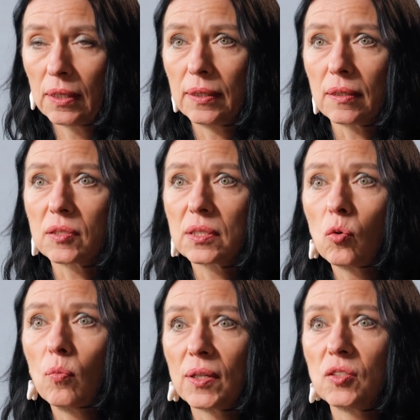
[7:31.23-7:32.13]
they are
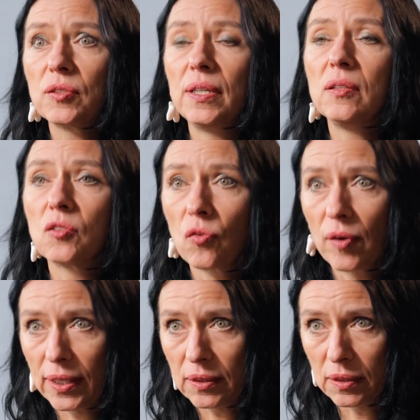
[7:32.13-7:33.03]
so much
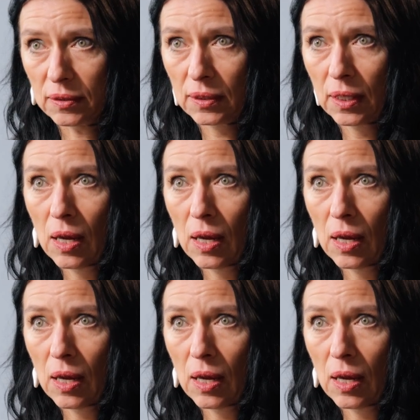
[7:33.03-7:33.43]
interrelated.